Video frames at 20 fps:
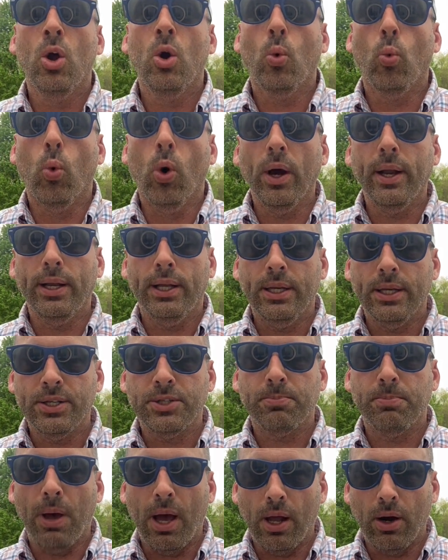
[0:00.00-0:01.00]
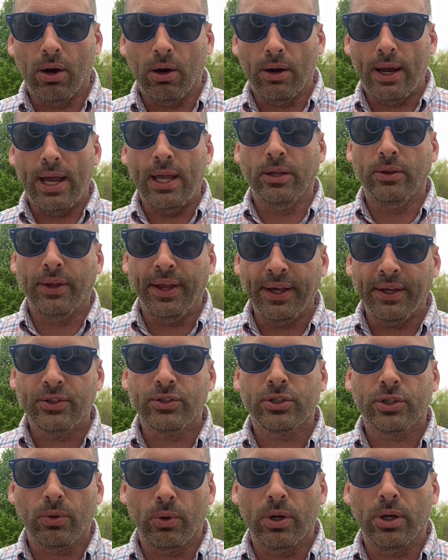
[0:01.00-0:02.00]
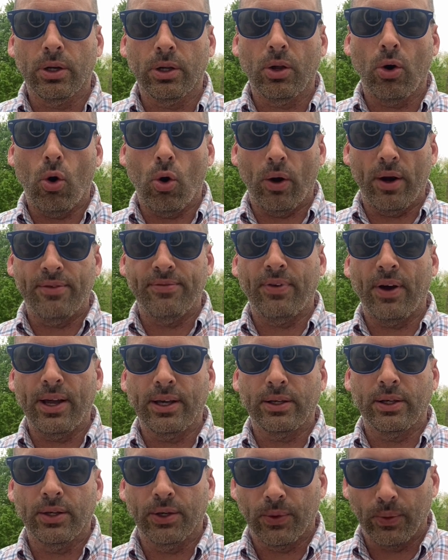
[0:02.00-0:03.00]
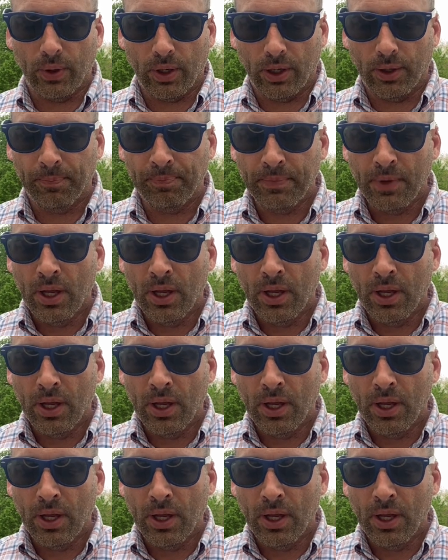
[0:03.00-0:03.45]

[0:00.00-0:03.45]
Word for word: What is better, a Lynx grill or a Viking grill?